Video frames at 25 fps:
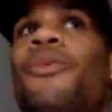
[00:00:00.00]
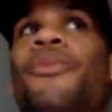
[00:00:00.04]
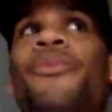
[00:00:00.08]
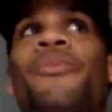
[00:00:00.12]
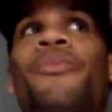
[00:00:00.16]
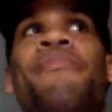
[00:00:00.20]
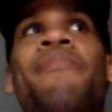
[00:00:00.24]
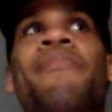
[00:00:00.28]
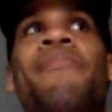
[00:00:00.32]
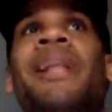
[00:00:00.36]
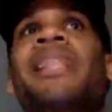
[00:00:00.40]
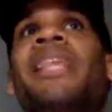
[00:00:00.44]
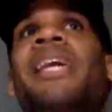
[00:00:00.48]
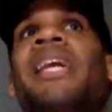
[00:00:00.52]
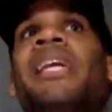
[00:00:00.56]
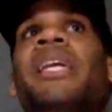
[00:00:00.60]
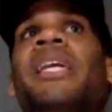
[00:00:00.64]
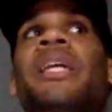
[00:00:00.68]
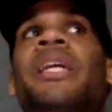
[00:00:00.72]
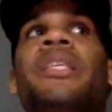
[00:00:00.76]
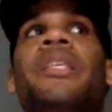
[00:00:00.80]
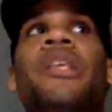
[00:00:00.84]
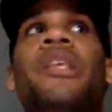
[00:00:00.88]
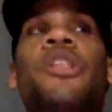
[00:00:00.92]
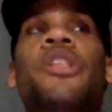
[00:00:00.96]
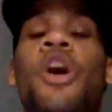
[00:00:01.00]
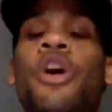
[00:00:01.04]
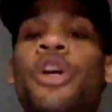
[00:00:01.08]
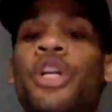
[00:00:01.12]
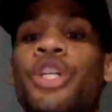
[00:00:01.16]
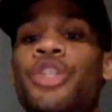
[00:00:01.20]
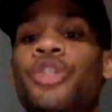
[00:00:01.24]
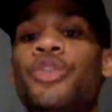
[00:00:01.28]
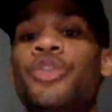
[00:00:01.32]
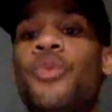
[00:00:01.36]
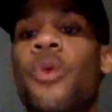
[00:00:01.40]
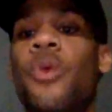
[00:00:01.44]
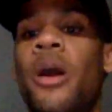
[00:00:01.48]
My thing is, as long
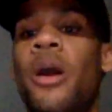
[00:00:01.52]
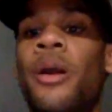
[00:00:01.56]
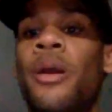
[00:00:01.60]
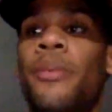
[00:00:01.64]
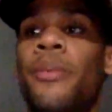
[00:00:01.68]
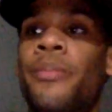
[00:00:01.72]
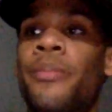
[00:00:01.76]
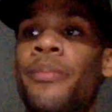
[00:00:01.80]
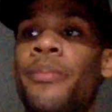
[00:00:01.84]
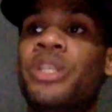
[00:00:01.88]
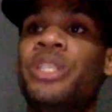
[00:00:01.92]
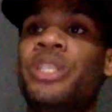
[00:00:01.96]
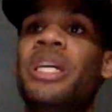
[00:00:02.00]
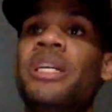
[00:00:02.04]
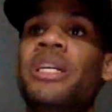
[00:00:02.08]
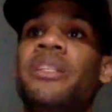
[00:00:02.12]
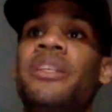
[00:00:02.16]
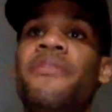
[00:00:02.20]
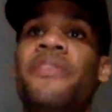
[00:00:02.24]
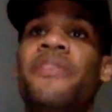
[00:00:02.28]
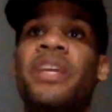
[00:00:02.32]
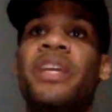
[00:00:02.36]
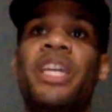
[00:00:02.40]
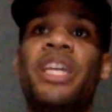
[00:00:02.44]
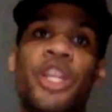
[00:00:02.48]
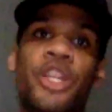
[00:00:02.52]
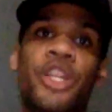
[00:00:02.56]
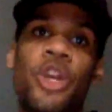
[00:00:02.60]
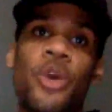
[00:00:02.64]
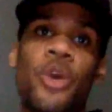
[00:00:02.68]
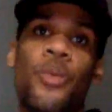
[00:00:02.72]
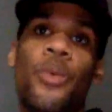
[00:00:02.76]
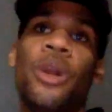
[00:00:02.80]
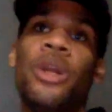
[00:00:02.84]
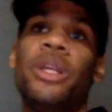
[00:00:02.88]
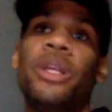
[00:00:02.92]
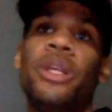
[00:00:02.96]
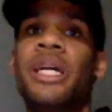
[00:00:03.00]
as you are productive and getting your
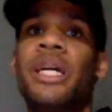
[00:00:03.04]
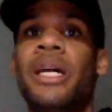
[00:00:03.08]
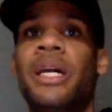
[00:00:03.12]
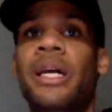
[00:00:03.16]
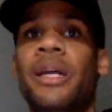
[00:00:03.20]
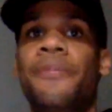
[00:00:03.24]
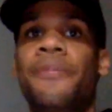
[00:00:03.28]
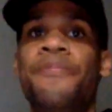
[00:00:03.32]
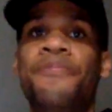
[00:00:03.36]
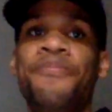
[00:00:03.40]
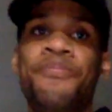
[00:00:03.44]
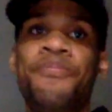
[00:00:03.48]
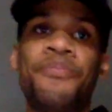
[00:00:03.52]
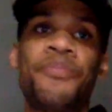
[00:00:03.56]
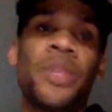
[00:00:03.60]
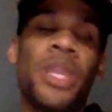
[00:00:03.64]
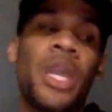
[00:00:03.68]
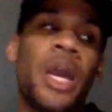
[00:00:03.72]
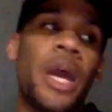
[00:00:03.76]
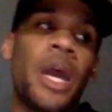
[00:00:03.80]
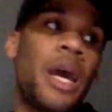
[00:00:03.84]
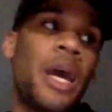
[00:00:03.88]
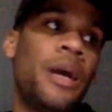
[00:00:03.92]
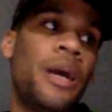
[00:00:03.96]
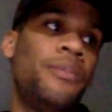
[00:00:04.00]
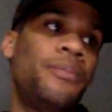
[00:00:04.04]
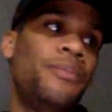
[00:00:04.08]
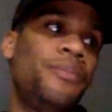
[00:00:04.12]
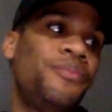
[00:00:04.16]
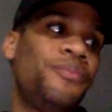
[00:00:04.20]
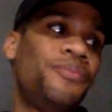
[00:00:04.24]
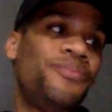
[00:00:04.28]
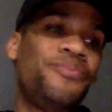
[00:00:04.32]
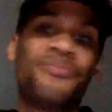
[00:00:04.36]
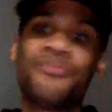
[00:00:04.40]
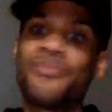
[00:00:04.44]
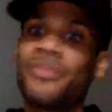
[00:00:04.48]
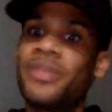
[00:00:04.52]
work done, um,
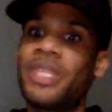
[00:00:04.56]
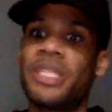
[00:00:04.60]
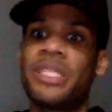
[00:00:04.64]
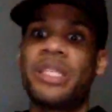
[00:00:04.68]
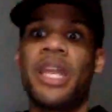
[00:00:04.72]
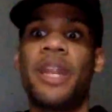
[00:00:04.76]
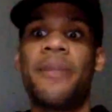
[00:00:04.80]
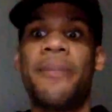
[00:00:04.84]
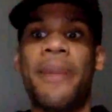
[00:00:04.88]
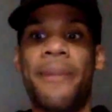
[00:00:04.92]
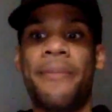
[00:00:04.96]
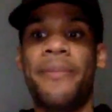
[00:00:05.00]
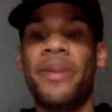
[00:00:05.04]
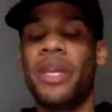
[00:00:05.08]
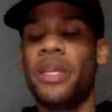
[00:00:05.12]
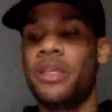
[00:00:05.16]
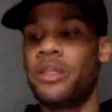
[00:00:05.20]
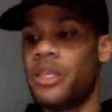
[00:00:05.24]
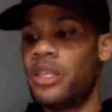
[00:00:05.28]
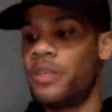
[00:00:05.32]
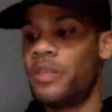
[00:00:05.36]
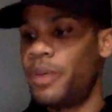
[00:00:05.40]
it's none of my business.